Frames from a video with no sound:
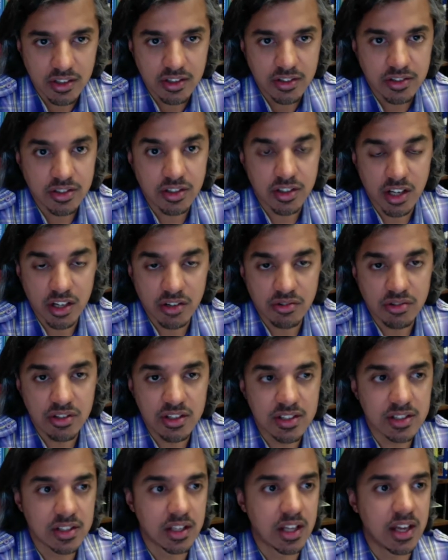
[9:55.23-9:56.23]
to
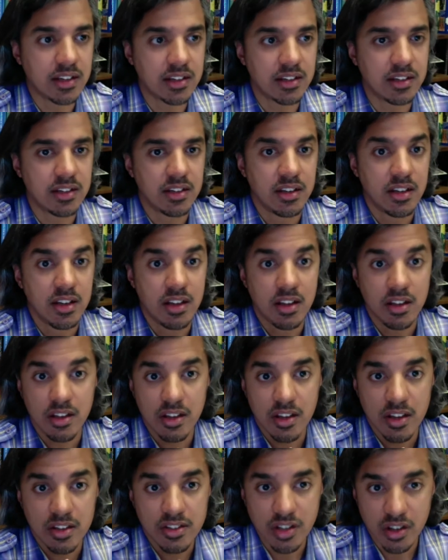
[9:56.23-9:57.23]
countries like
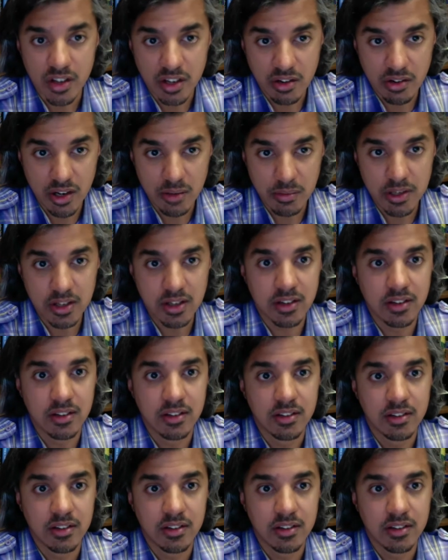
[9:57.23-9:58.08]
Saudi Arabia,